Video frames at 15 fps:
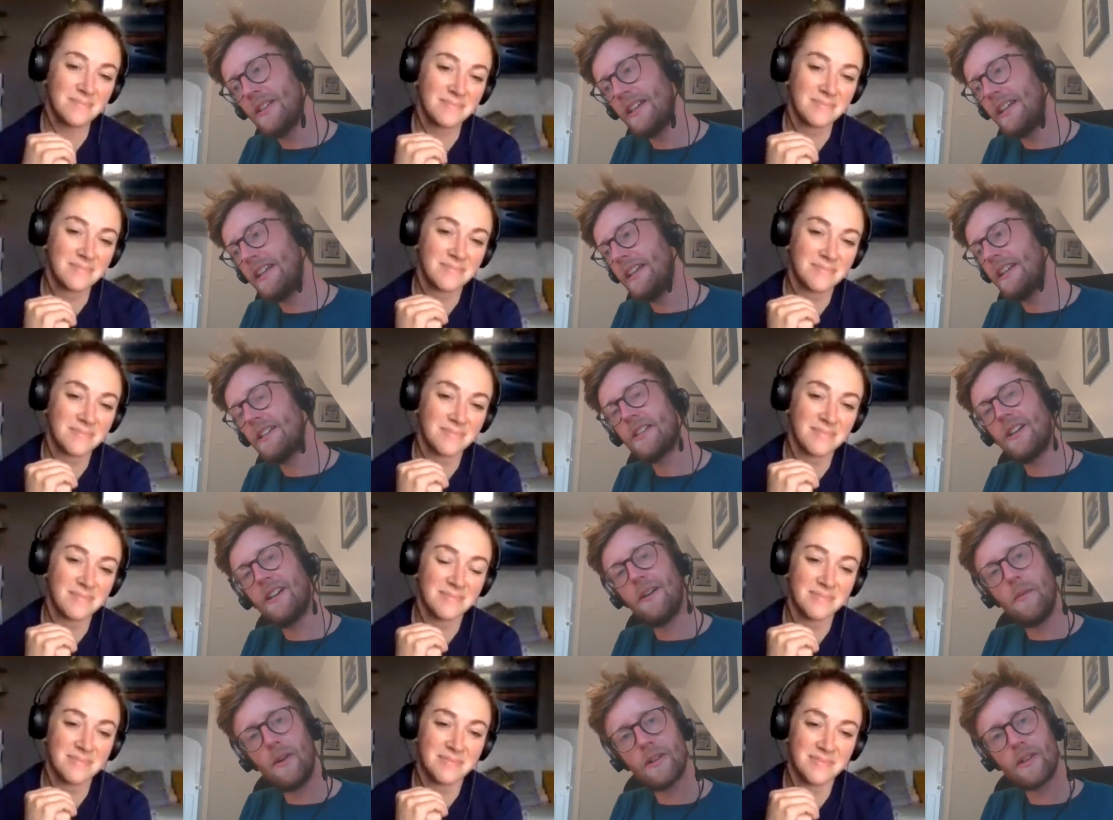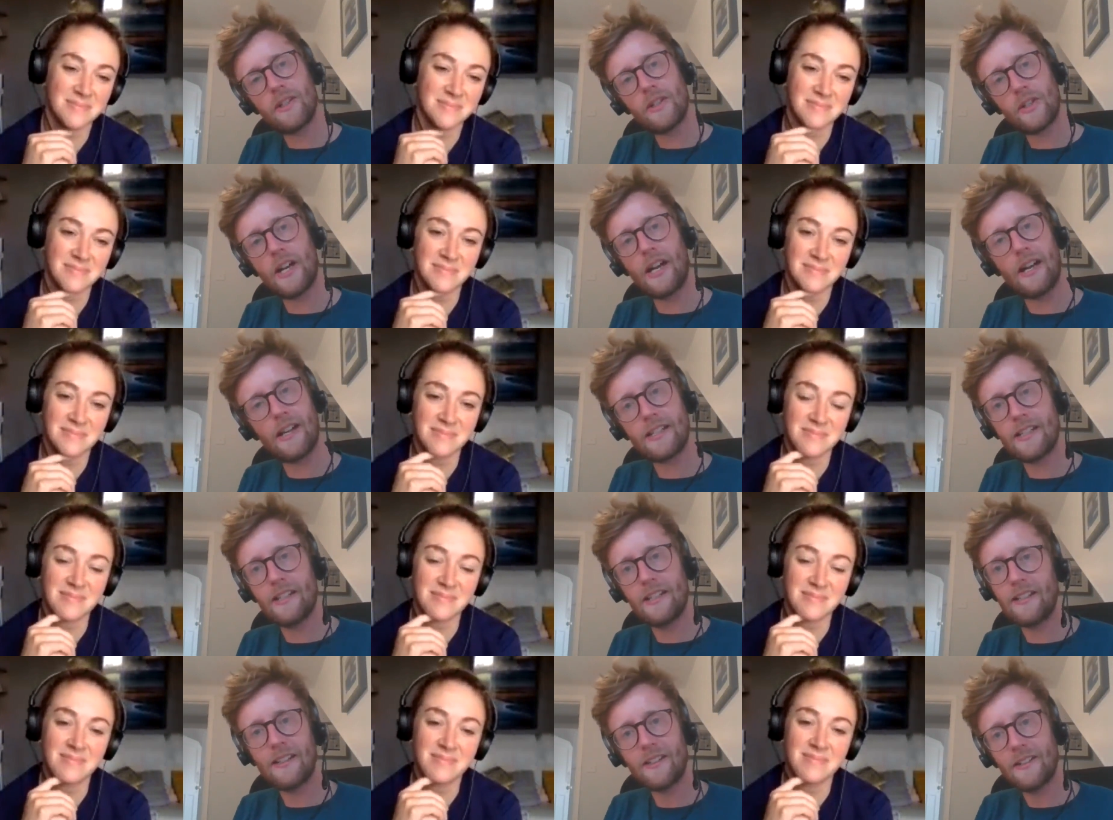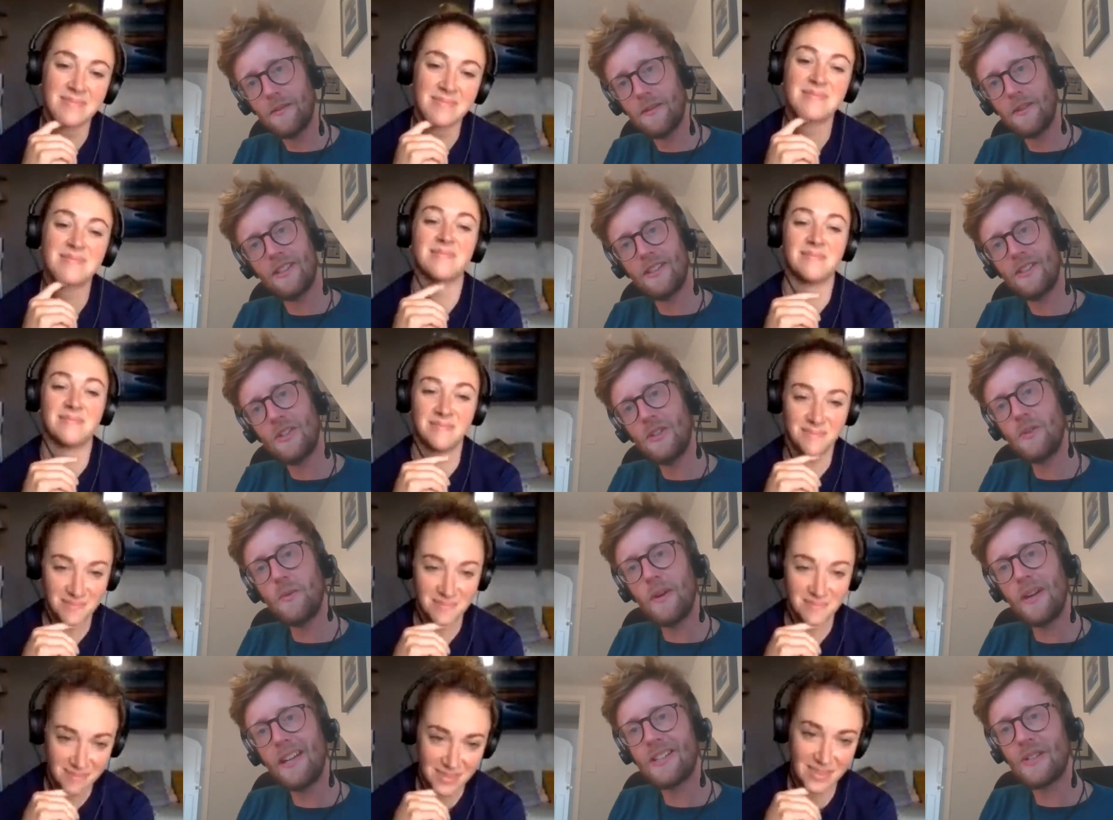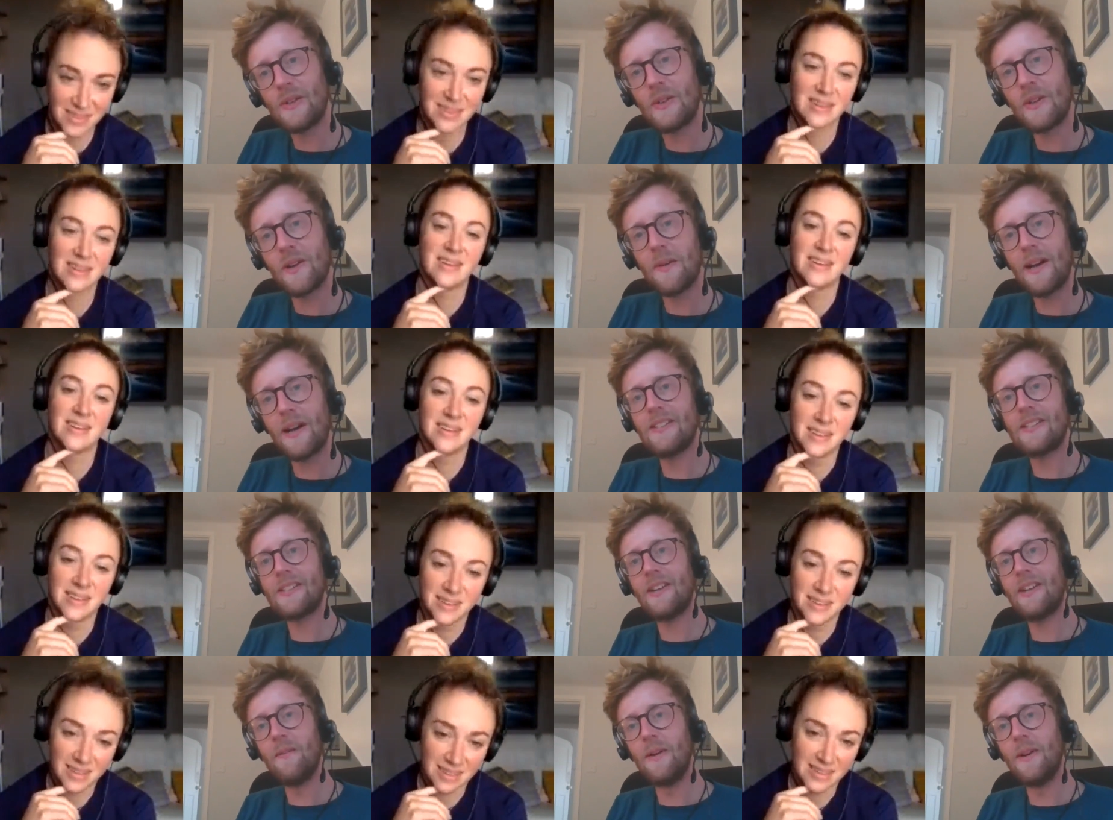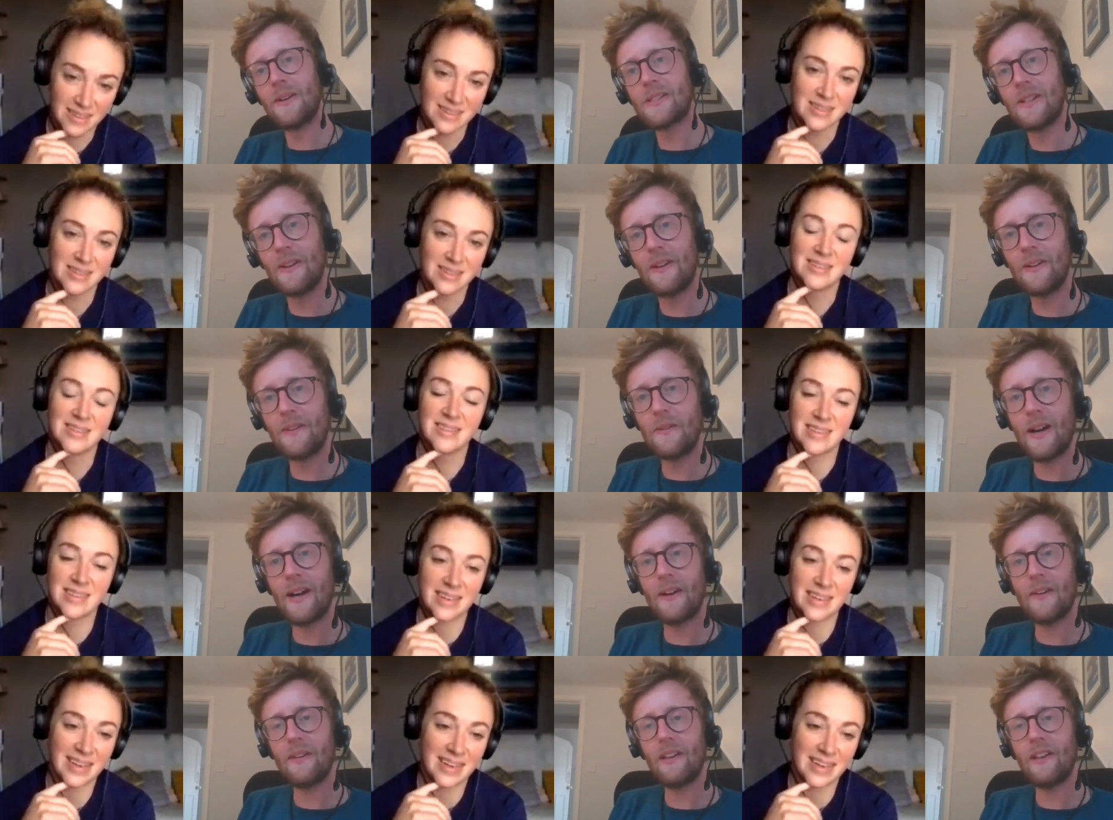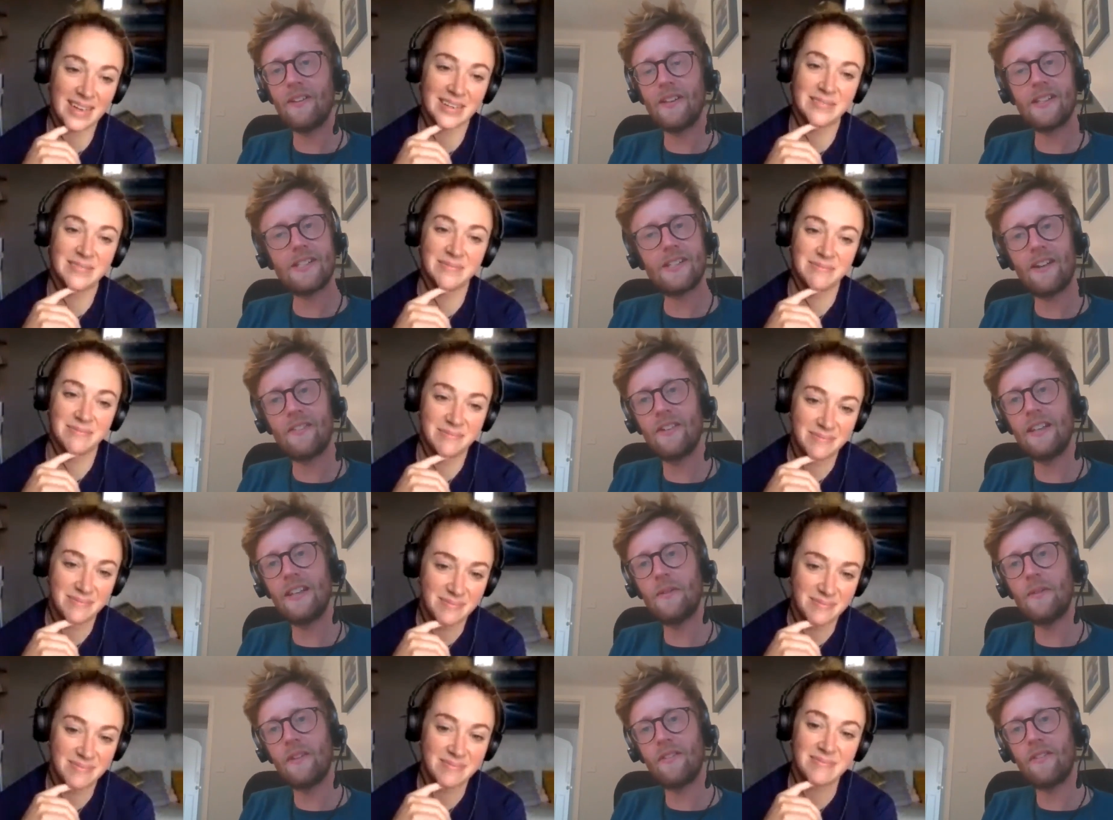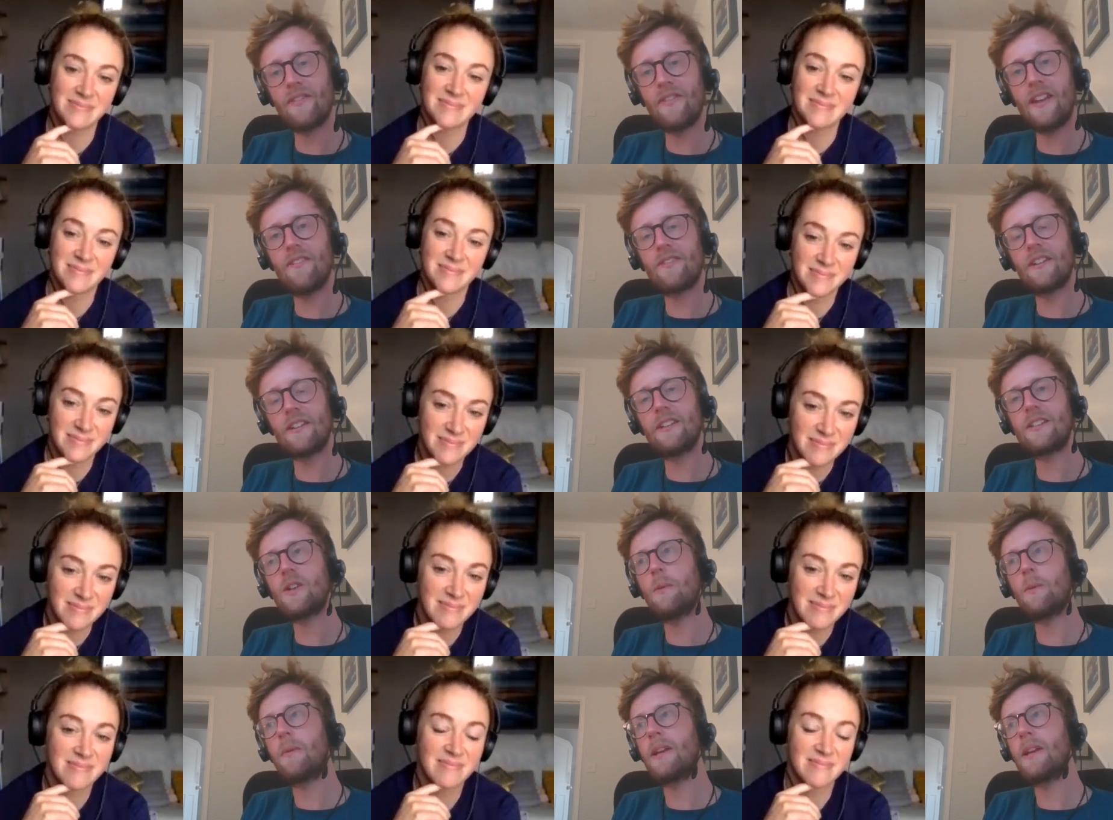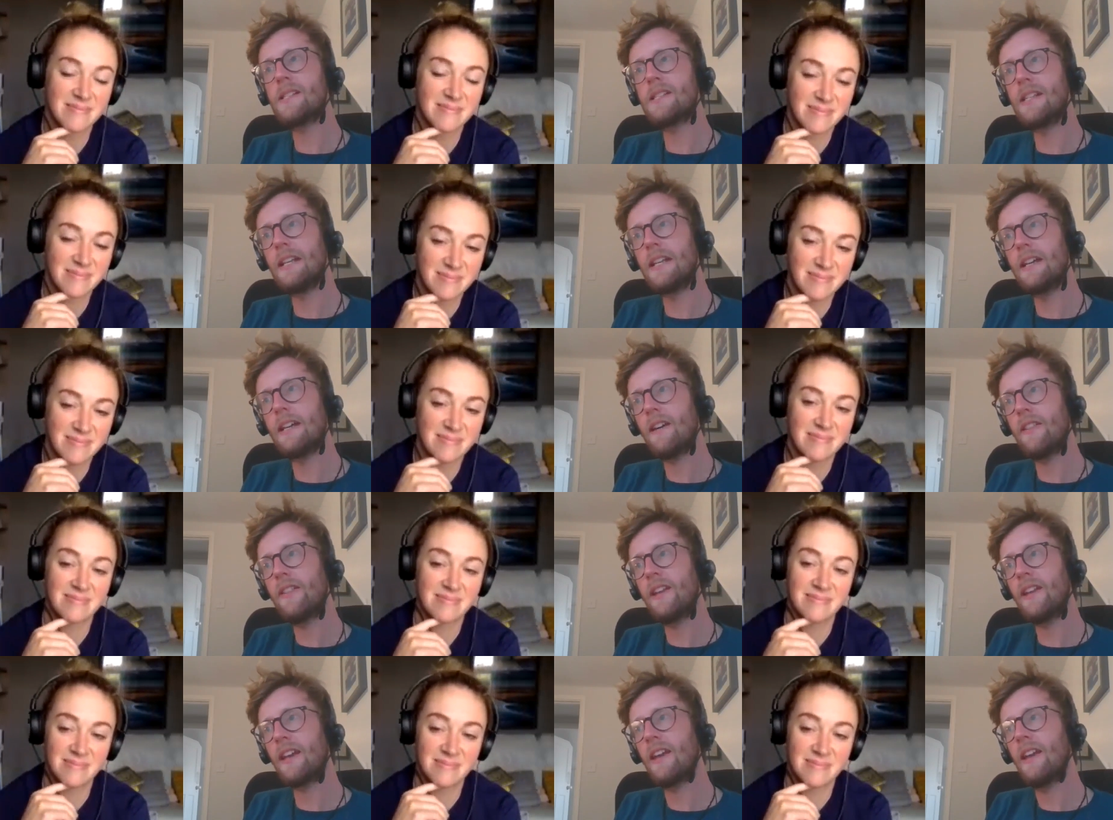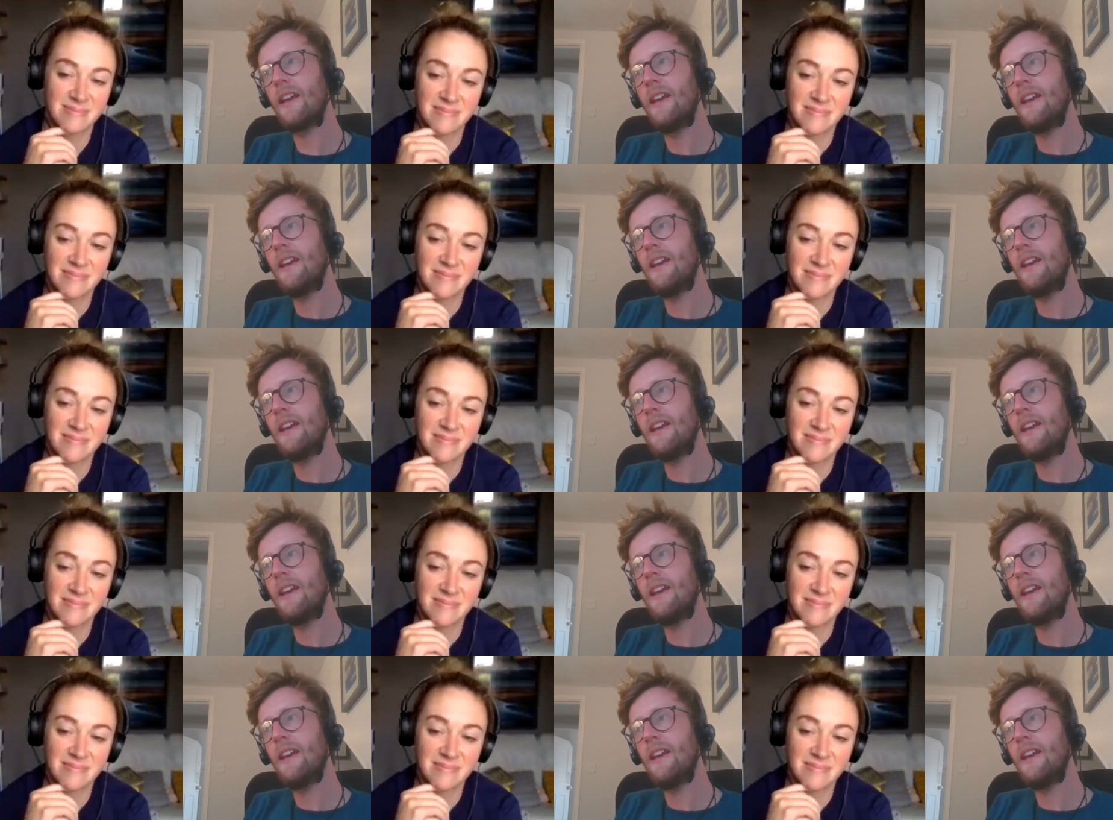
Speaker 1: to the Diamox chat do we talk about Diamox a lot? Wow, yeah. I, it's definitely one of the favourite topics, isn't it? I think